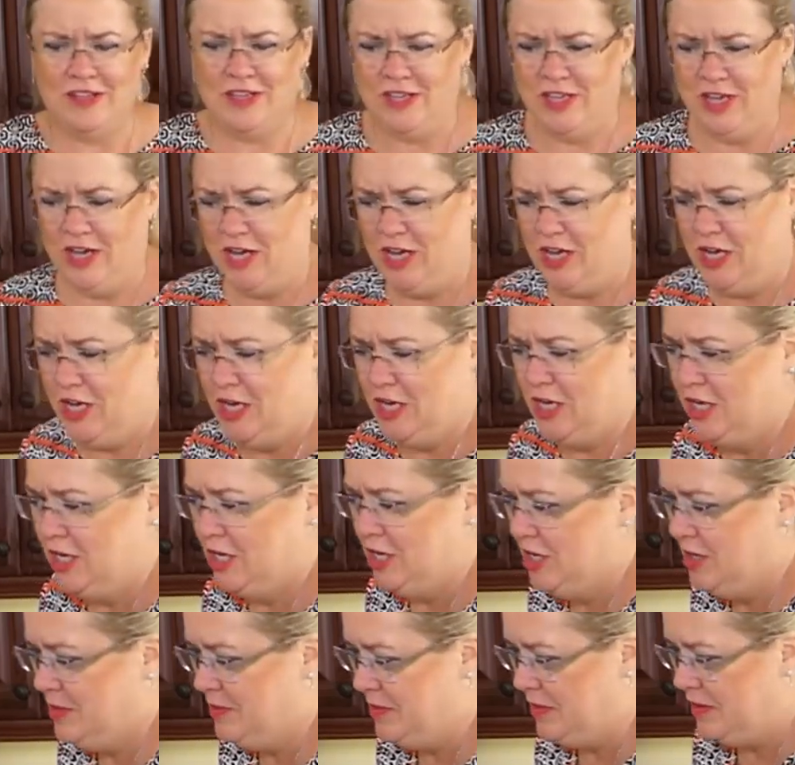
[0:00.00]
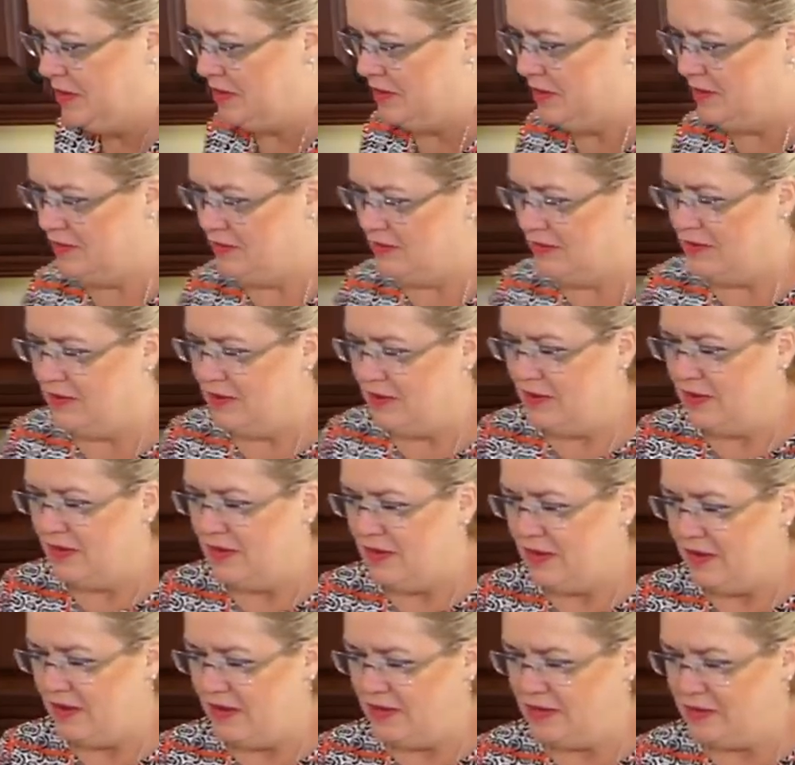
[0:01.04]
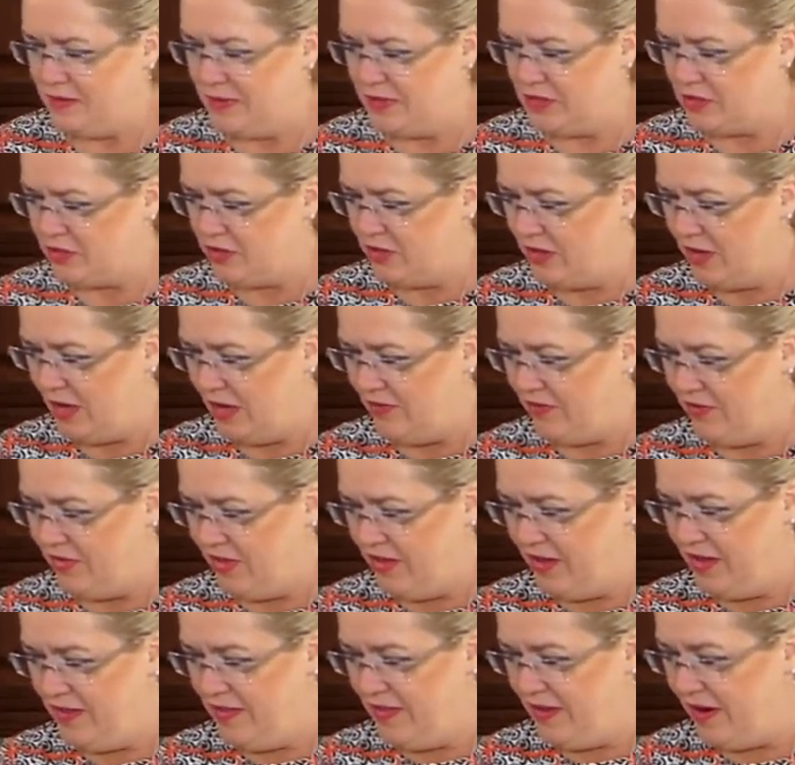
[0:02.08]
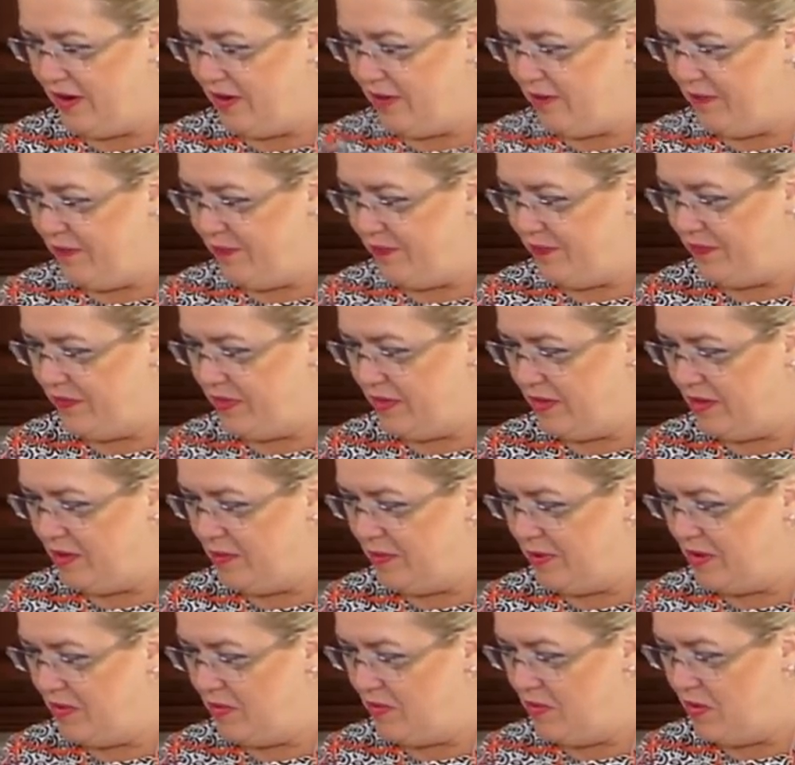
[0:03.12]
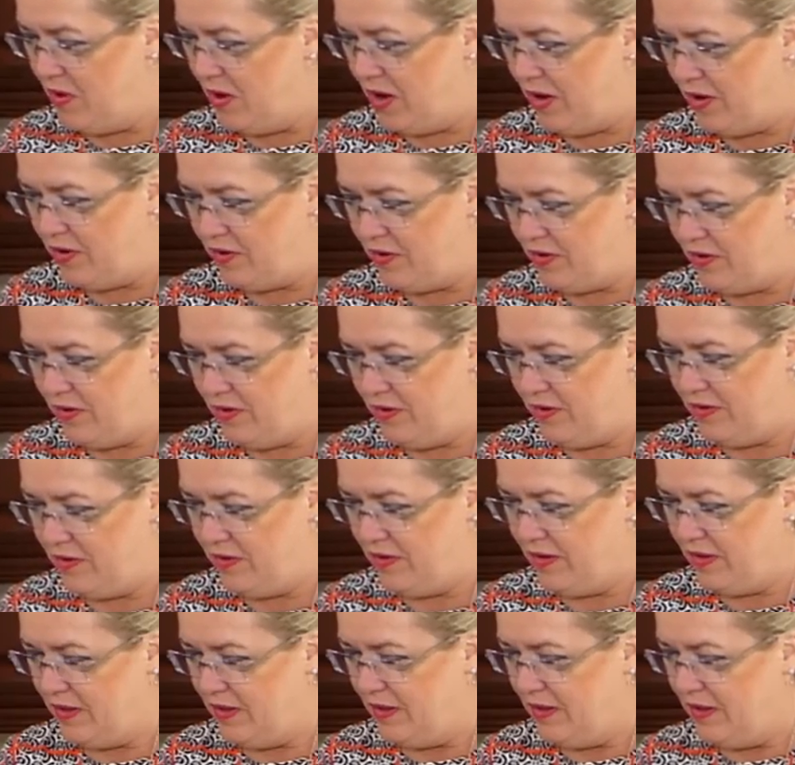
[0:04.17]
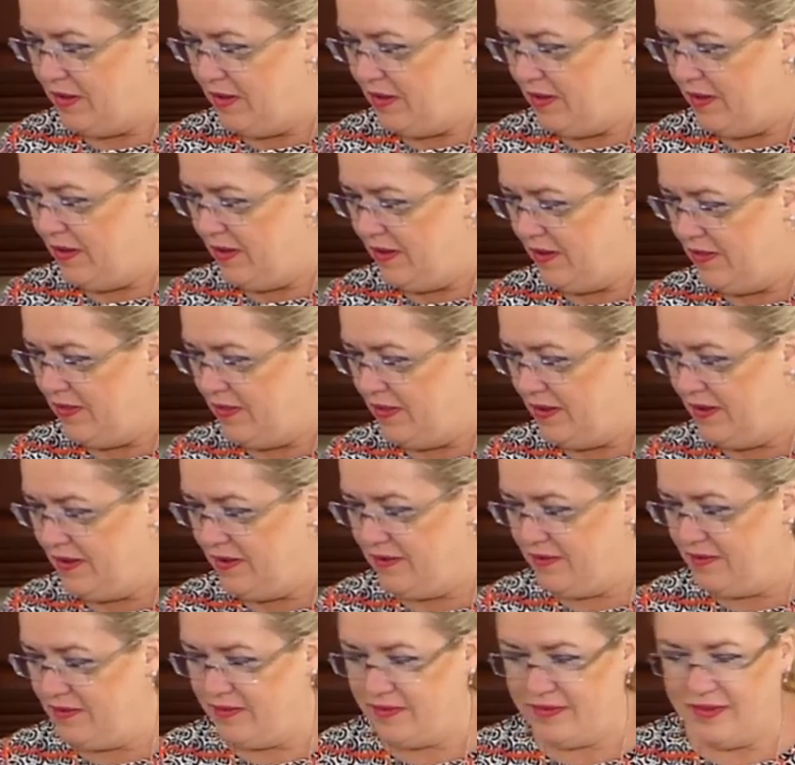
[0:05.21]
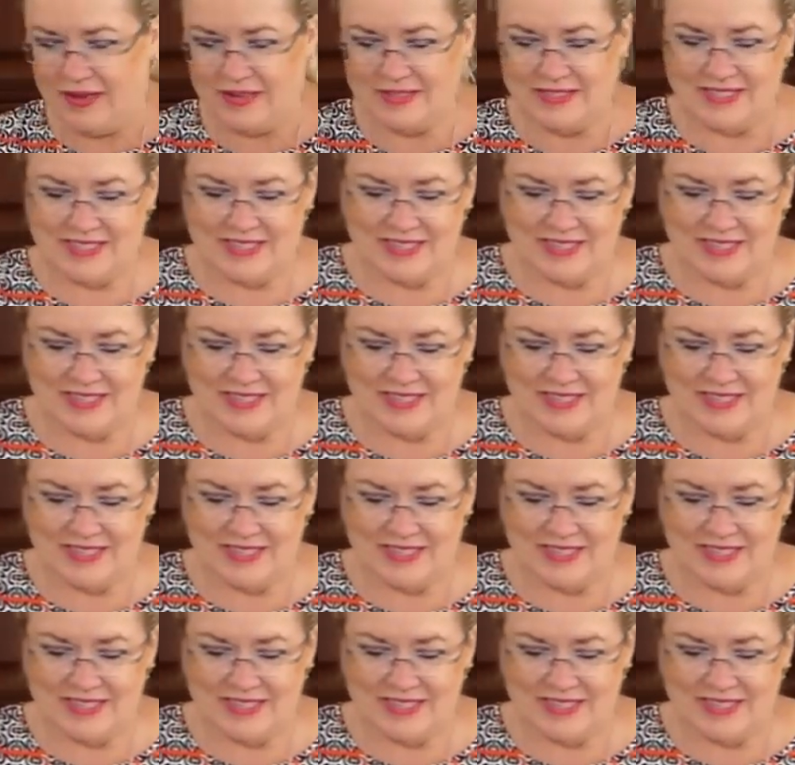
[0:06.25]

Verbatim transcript: Yum! And to make sure I got everything in there. A little bit of water, and then that's